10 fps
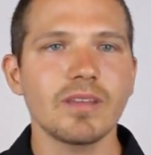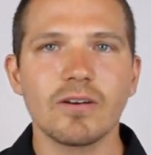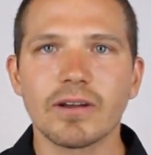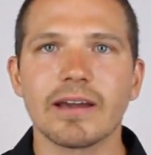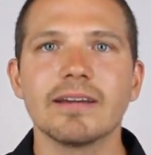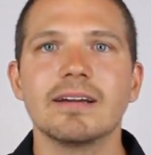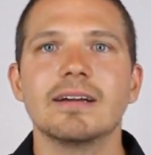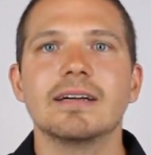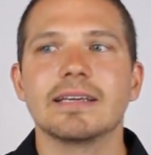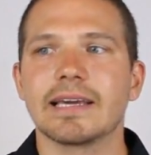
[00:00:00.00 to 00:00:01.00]
okay,
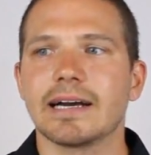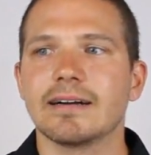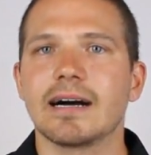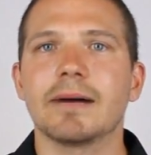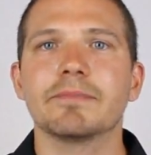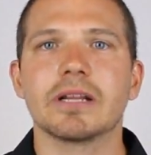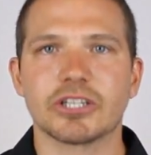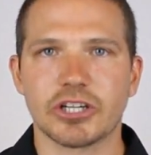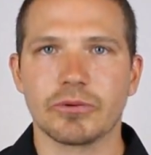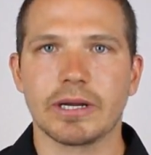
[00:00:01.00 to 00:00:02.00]
yeah, I'm
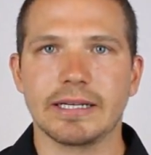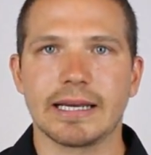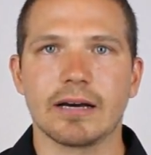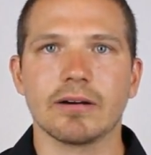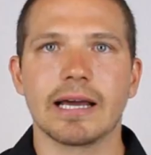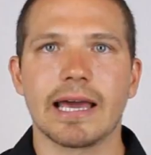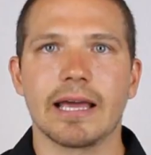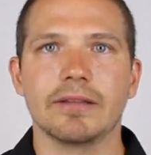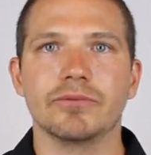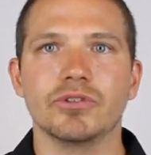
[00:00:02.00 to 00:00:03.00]
blushing right now,
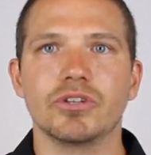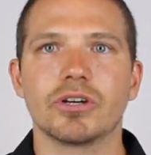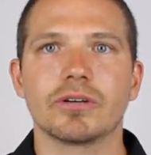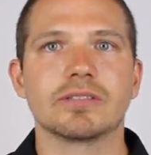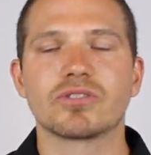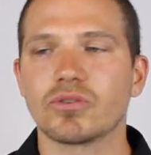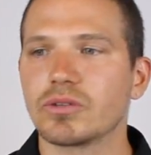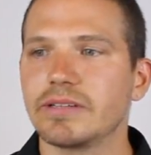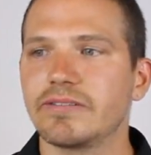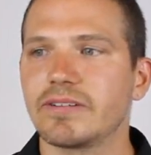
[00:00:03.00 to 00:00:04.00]
and you know, it's
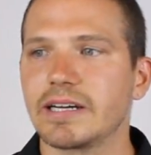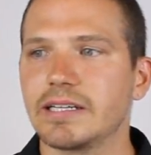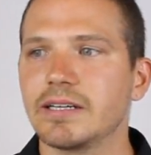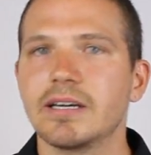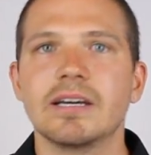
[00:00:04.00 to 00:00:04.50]
totally fine.